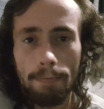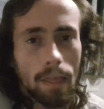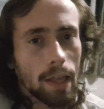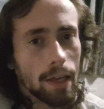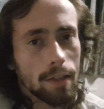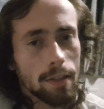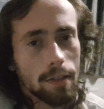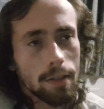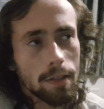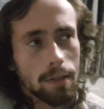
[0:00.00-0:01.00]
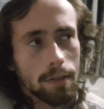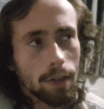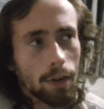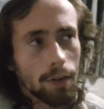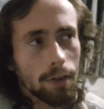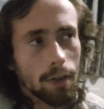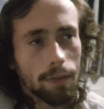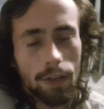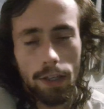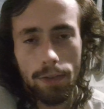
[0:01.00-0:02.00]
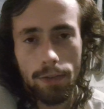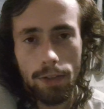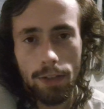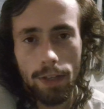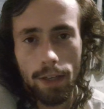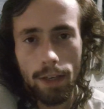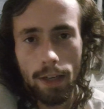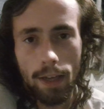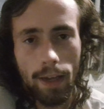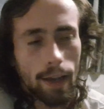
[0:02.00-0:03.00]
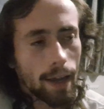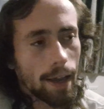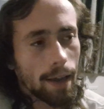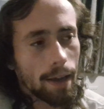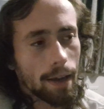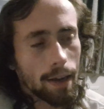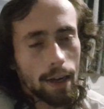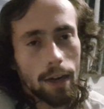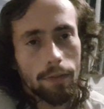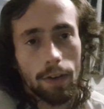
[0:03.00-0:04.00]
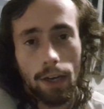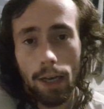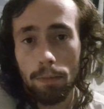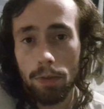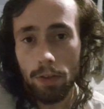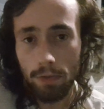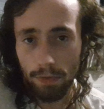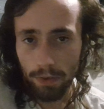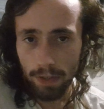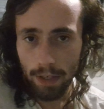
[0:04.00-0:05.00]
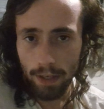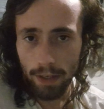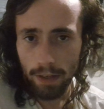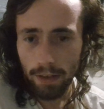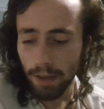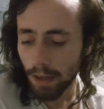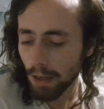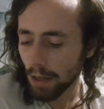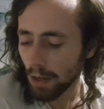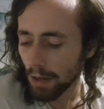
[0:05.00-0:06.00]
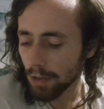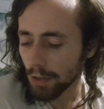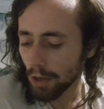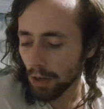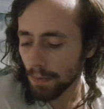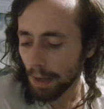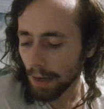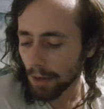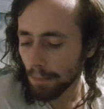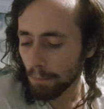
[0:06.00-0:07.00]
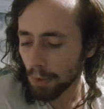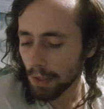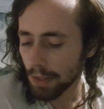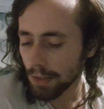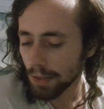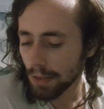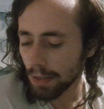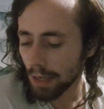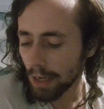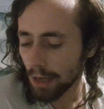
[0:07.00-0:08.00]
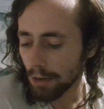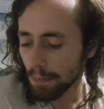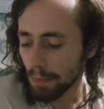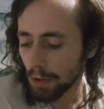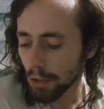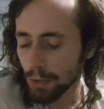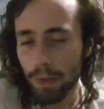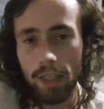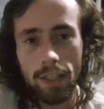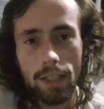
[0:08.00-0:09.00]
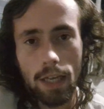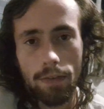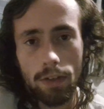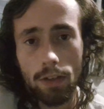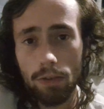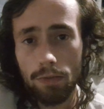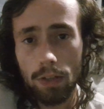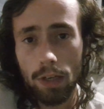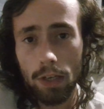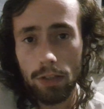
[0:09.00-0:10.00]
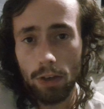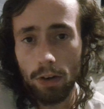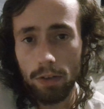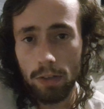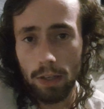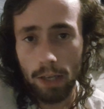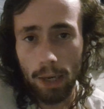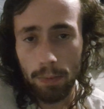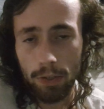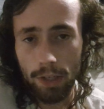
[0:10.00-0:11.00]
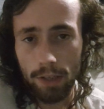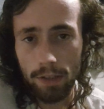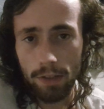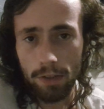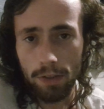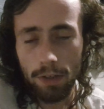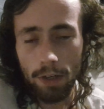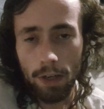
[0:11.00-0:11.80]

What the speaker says: I got nothing else to say. And I think I'm done for today. So that completes day number 27 of the Talk to the Camera challenge.